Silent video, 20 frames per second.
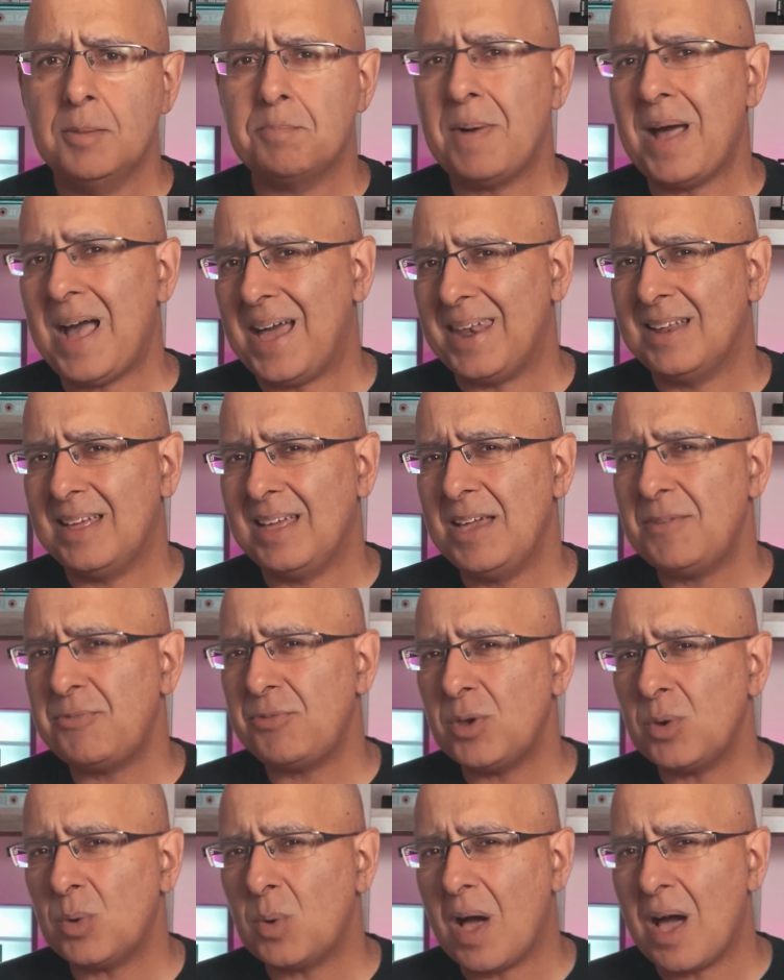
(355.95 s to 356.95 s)
But
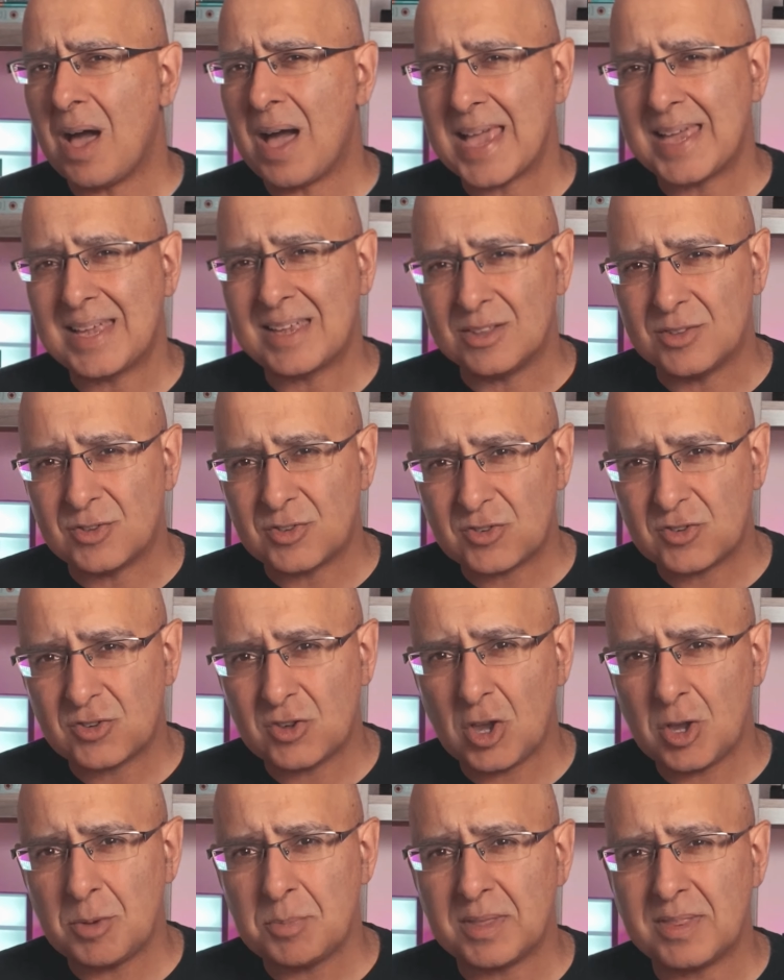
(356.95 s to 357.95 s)
if you are a
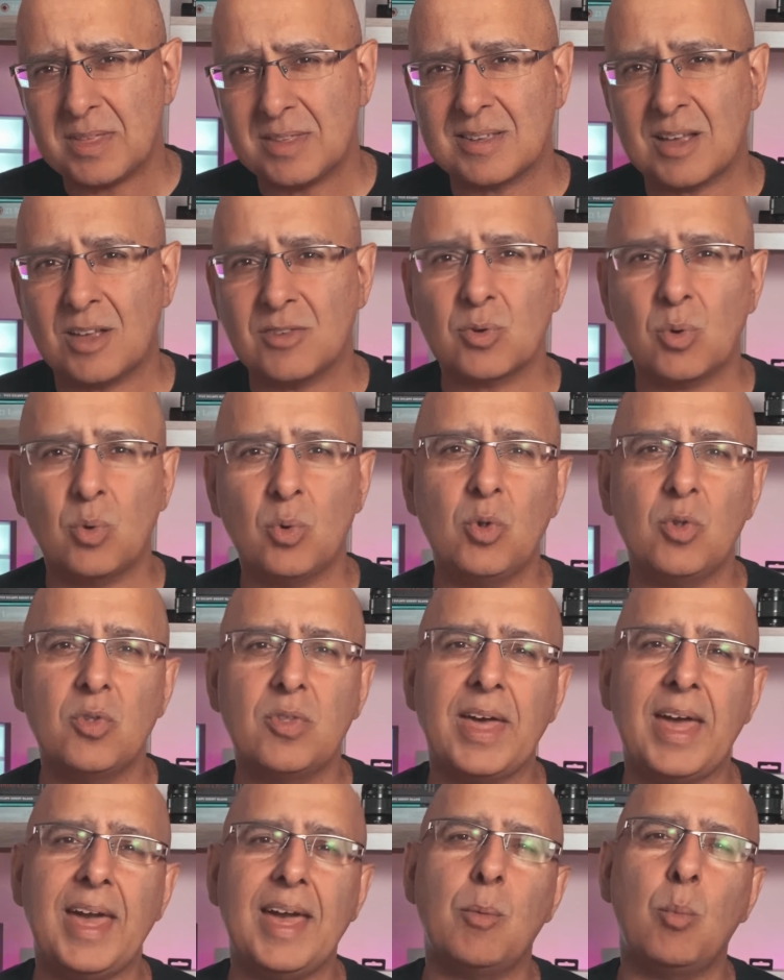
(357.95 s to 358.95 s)
consumer that does all
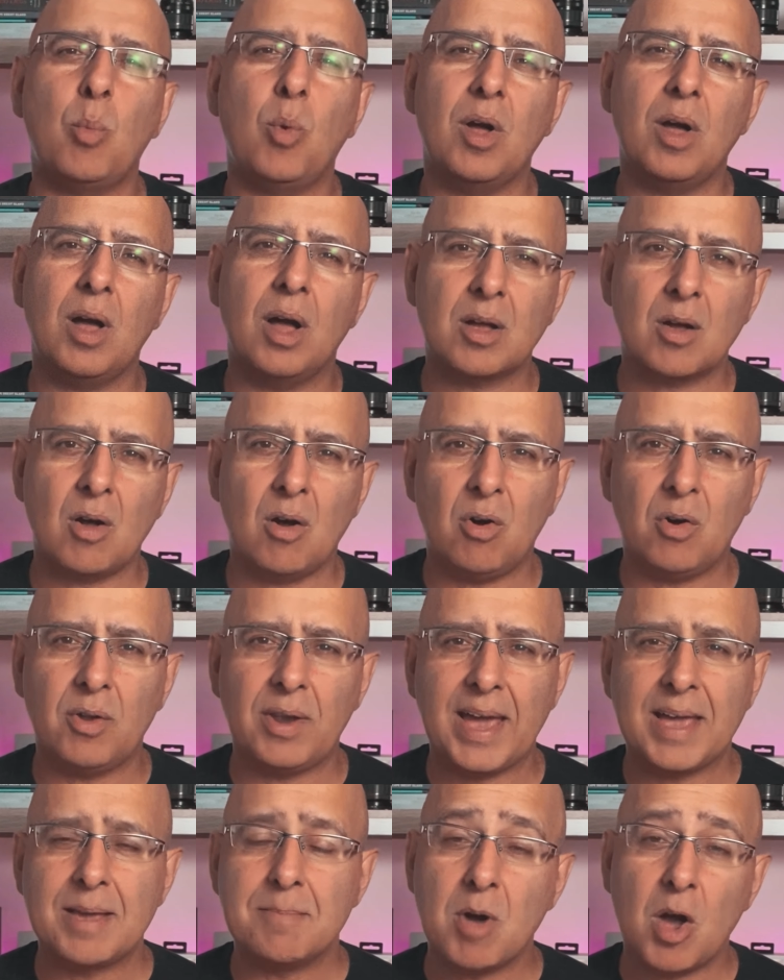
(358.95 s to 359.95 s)
their work on
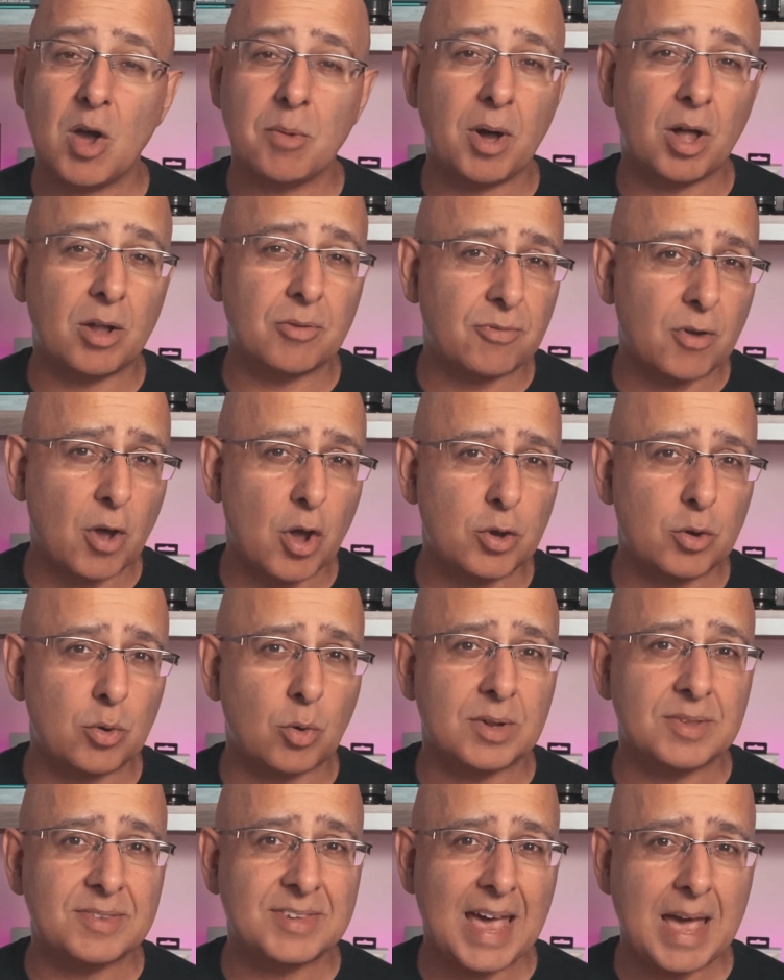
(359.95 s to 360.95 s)
a mobile phone
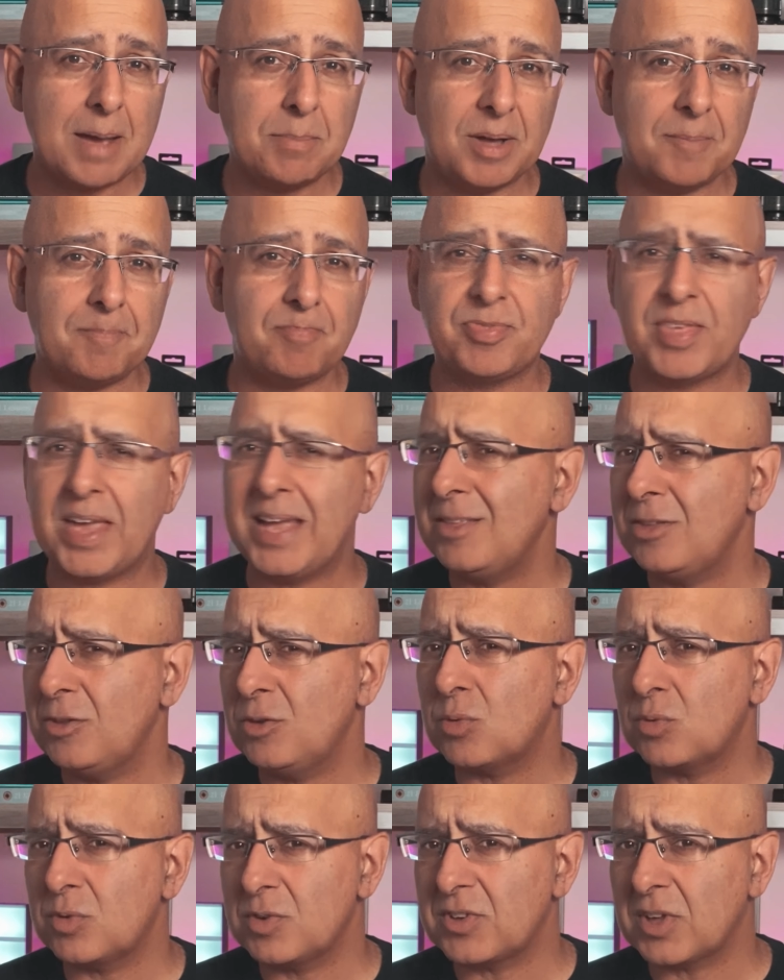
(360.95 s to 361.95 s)
or a tablet, then
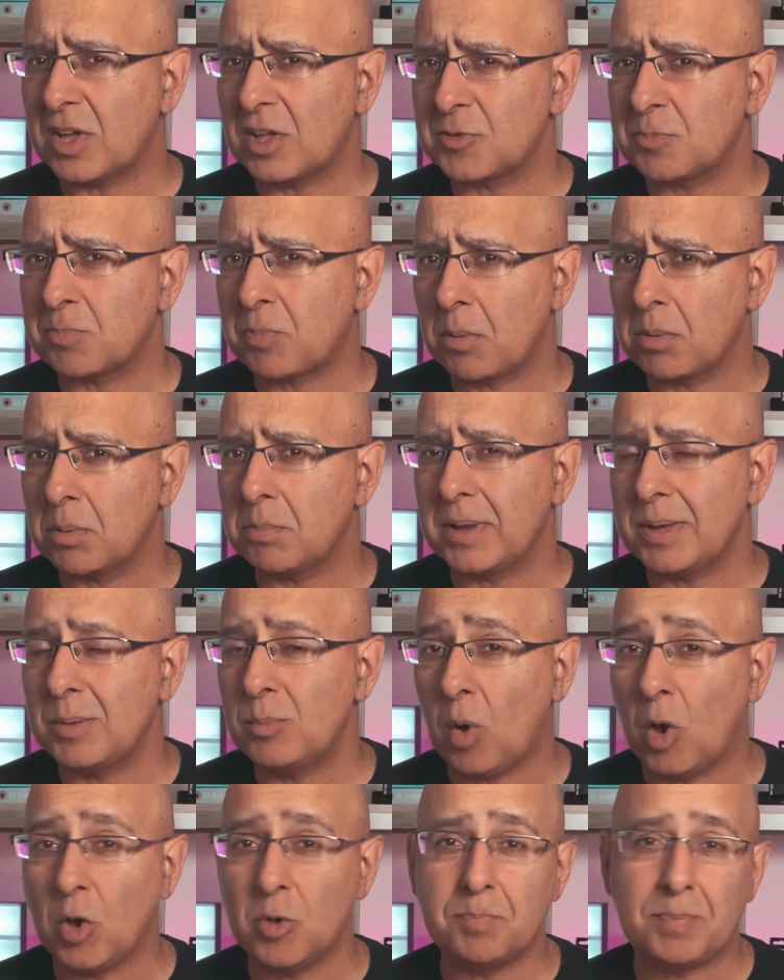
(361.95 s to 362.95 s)
your results probably
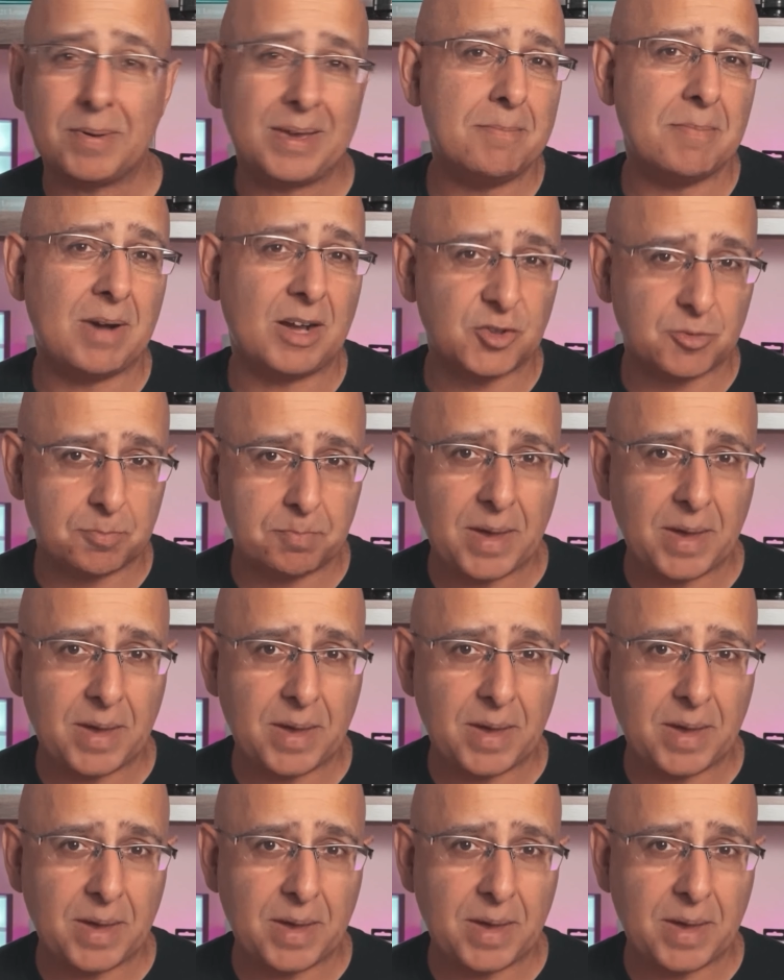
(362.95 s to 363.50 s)
won't be much